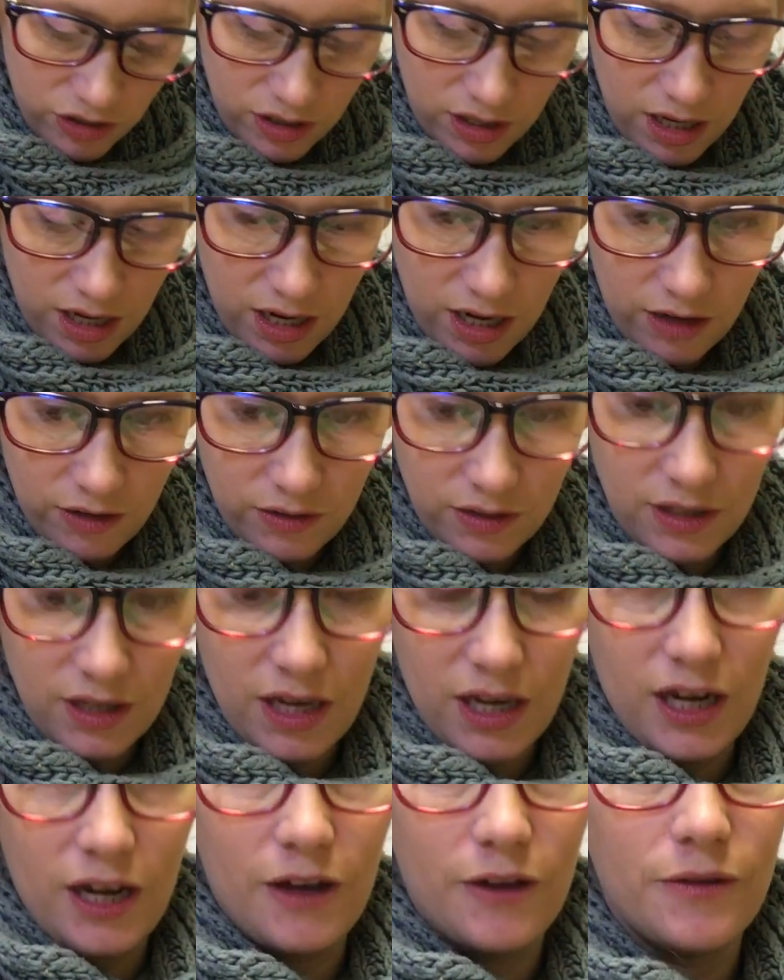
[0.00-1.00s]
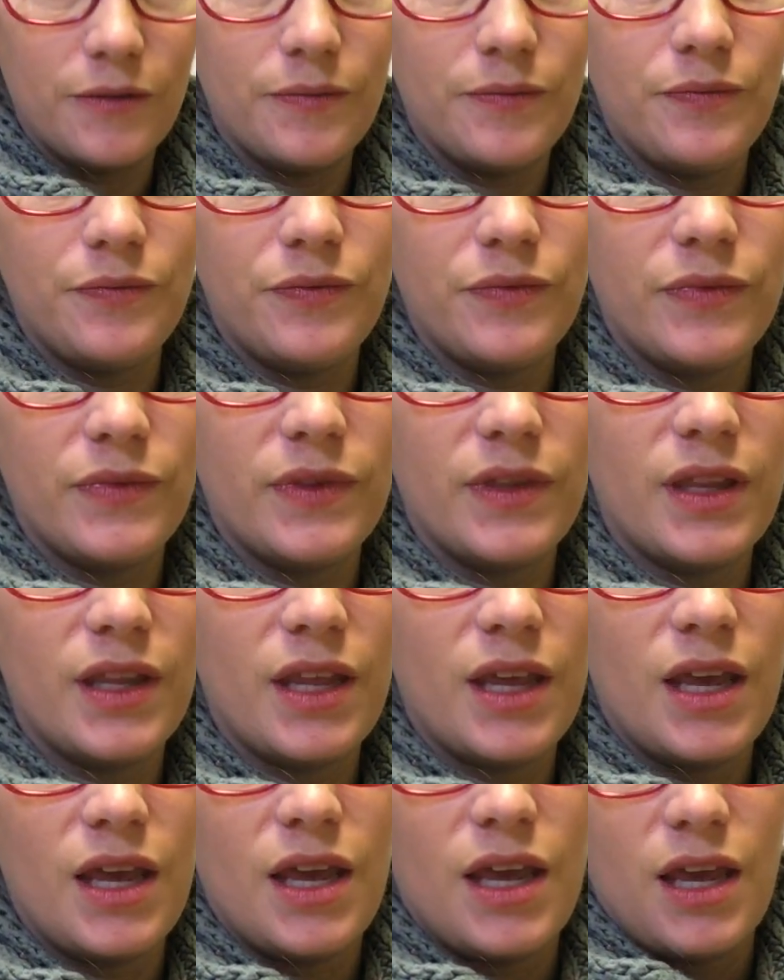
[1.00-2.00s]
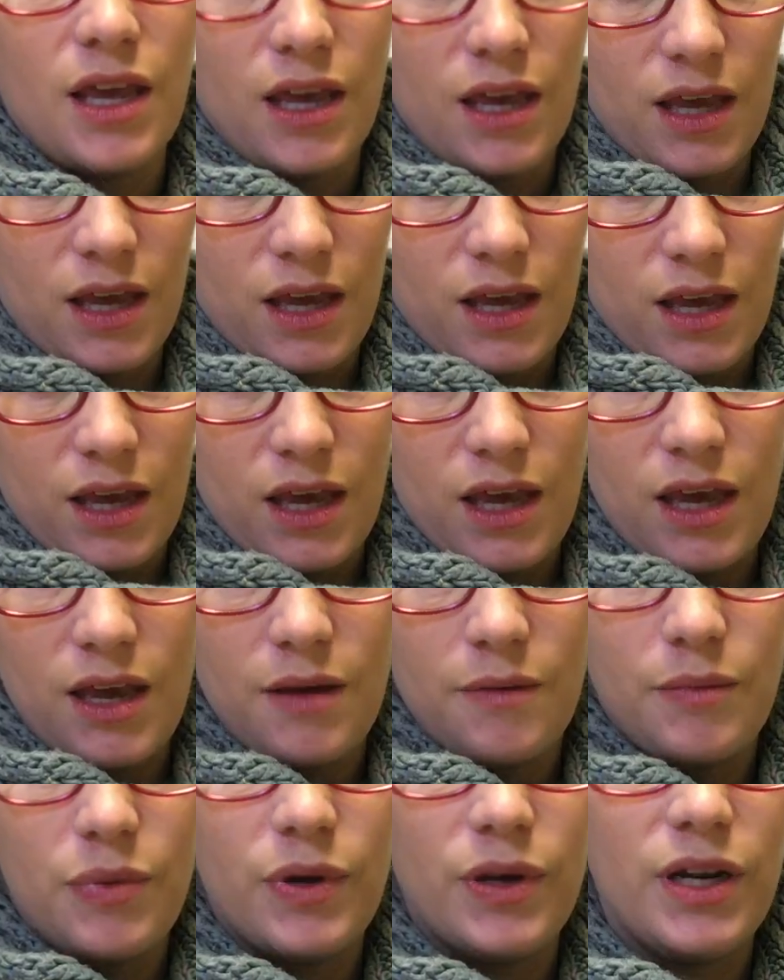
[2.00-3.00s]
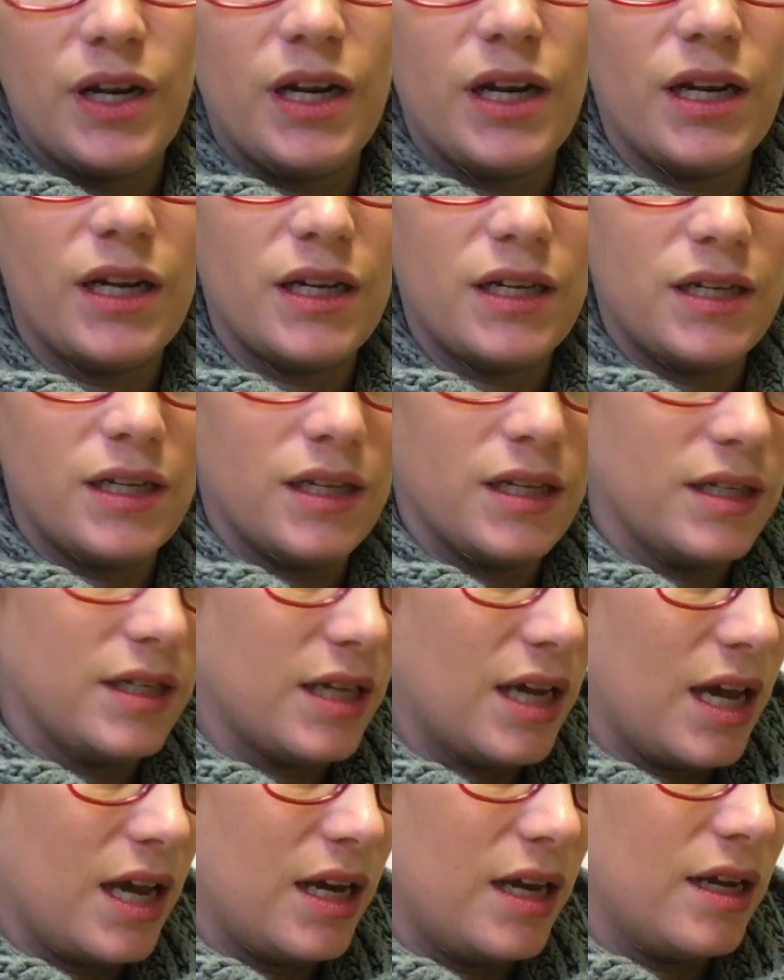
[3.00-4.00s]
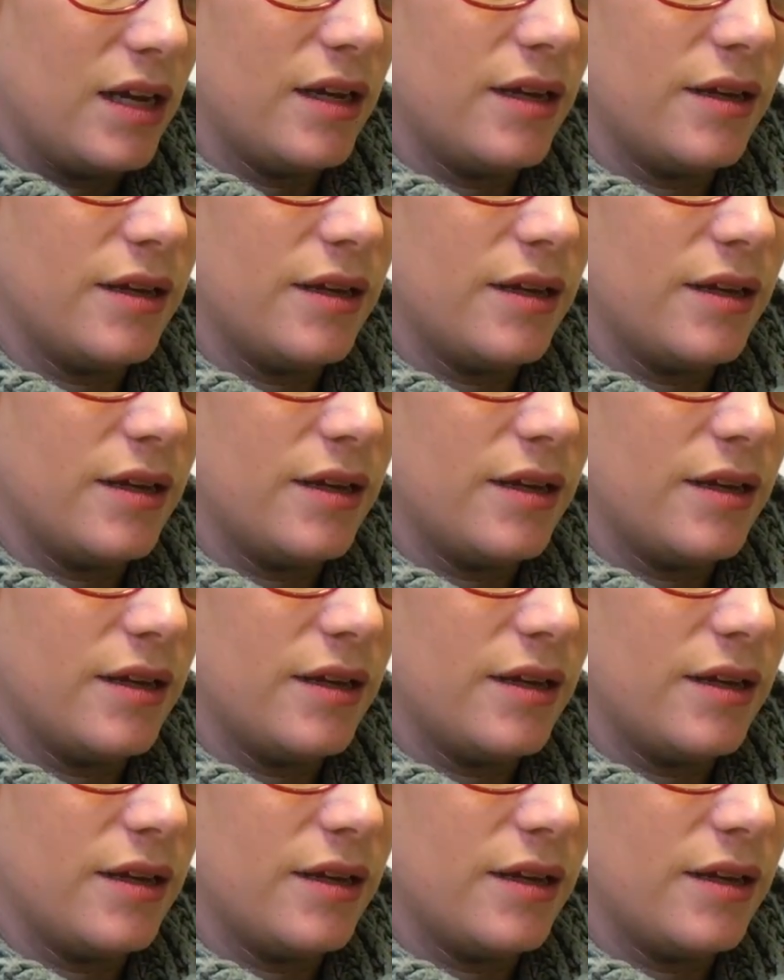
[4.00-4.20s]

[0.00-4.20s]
slide out, and put it to the side.